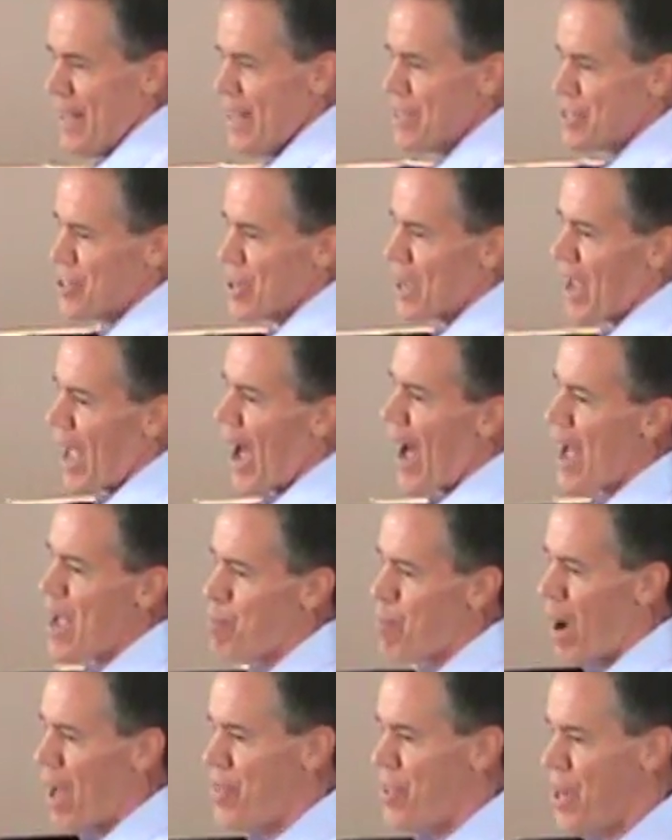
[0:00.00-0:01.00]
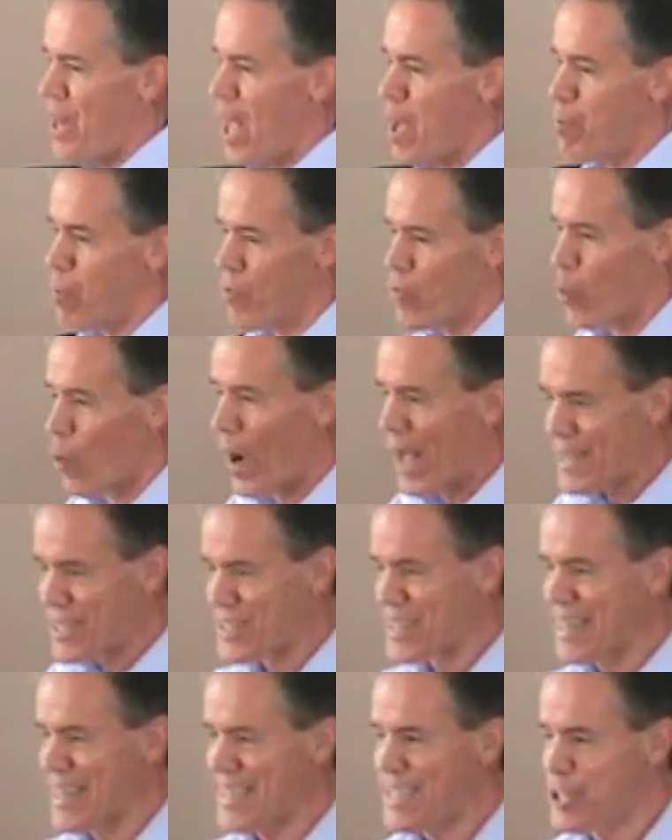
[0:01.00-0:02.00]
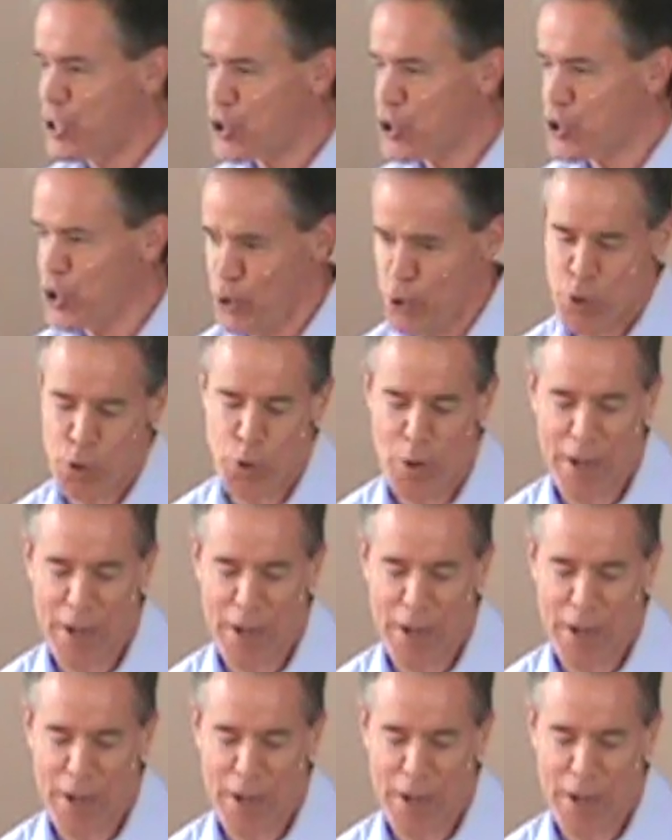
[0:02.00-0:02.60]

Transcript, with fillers: is a guy by the name of Wesley So,